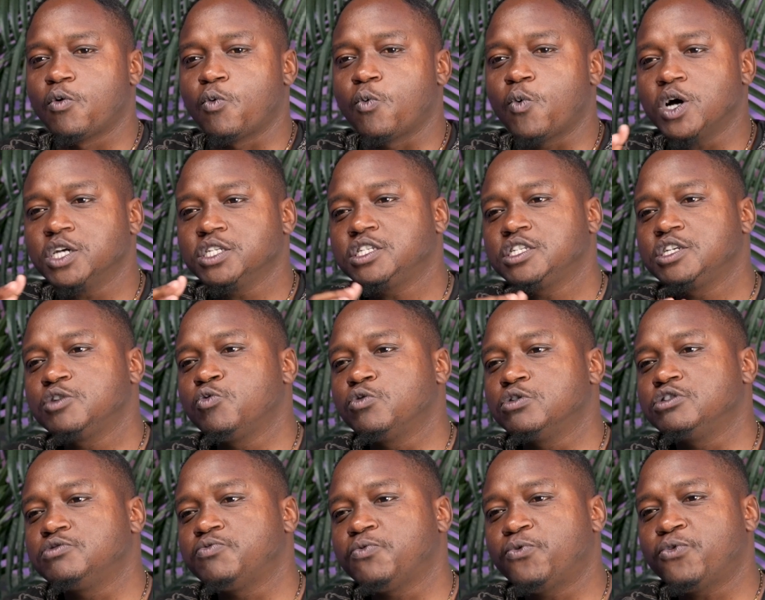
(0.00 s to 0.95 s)
Once he
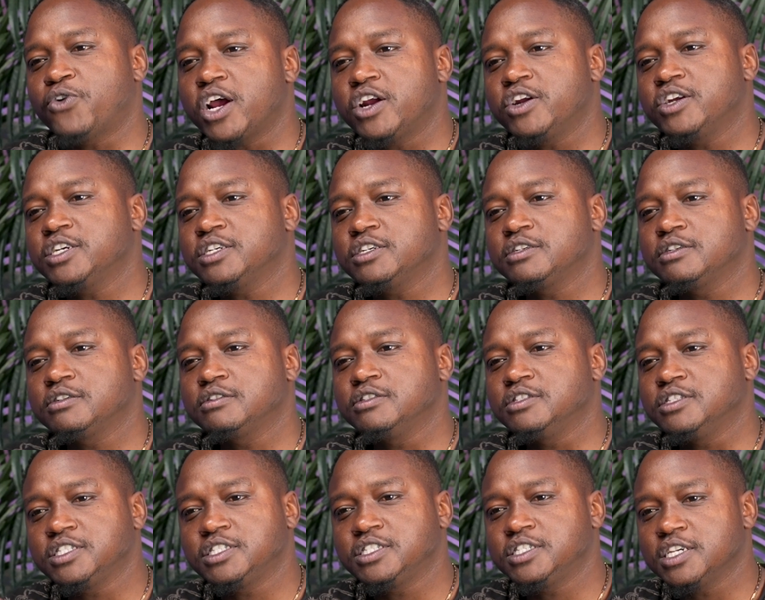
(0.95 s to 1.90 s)
was firing
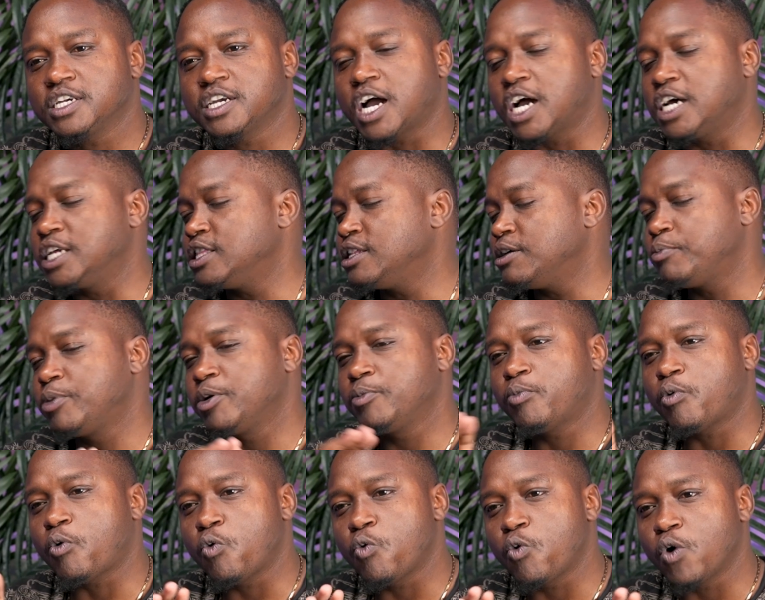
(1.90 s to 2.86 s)
this thing at the
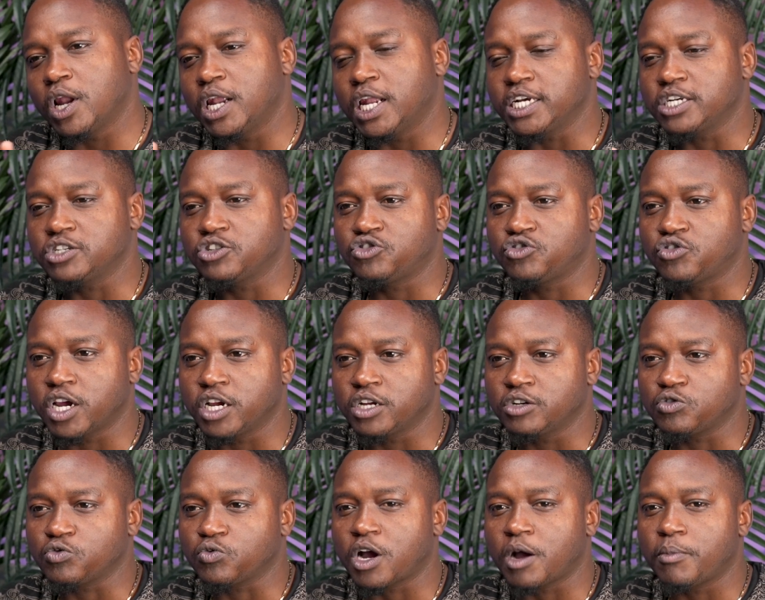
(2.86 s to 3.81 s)
people who were like trying
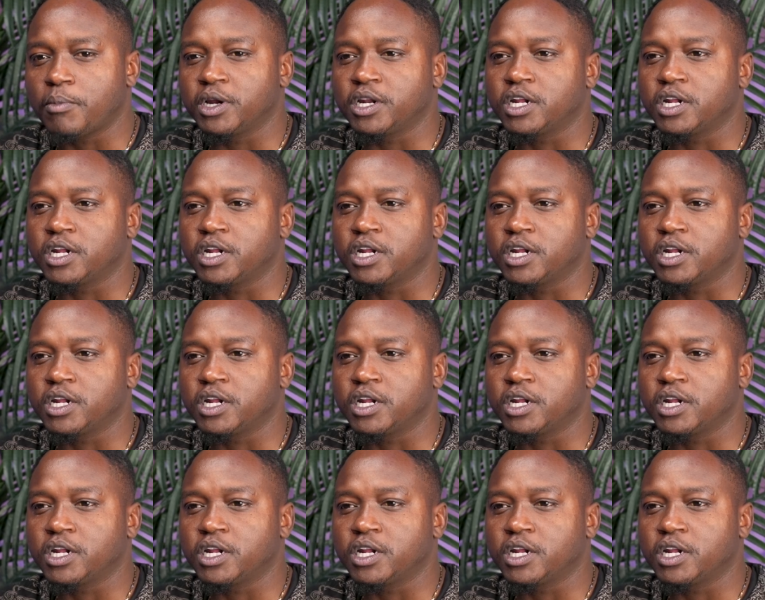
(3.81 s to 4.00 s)
to come and